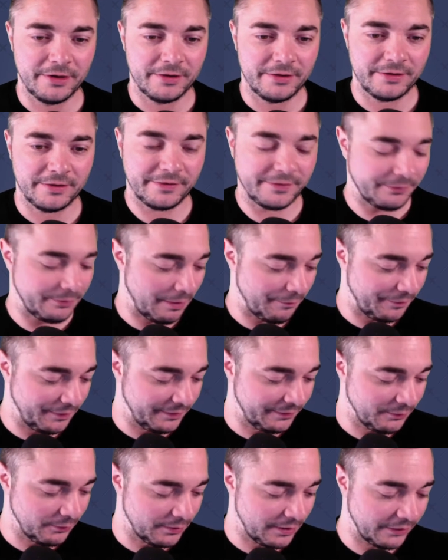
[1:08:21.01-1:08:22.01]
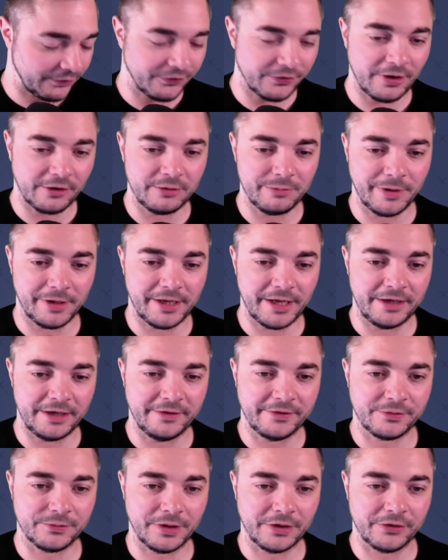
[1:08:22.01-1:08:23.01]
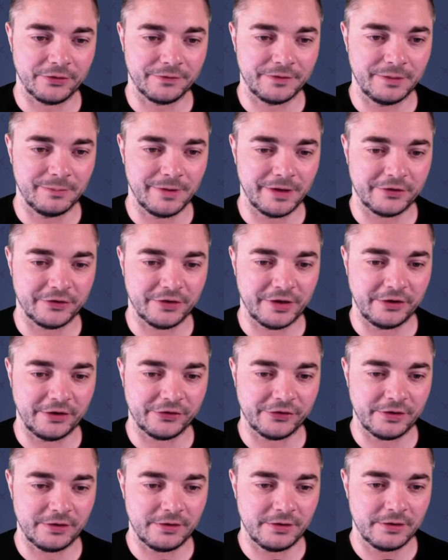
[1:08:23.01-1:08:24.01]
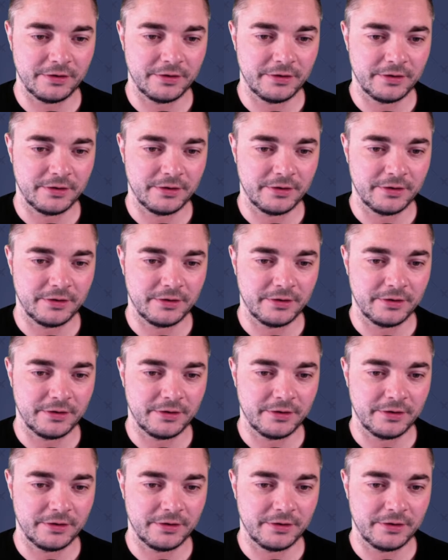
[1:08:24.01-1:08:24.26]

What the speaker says: The Scruffy is not legendary by any stretch of the imagination.